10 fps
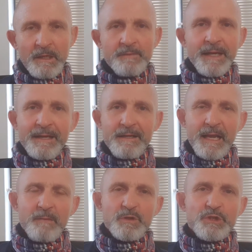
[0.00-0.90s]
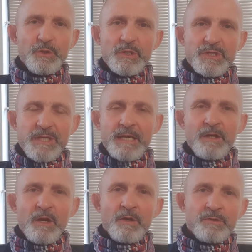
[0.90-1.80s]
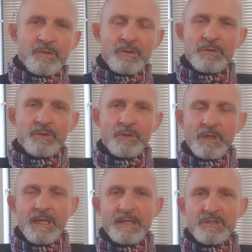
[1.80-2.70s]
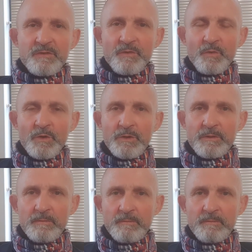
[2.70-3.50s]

that enables you to say no to the lusts of the world.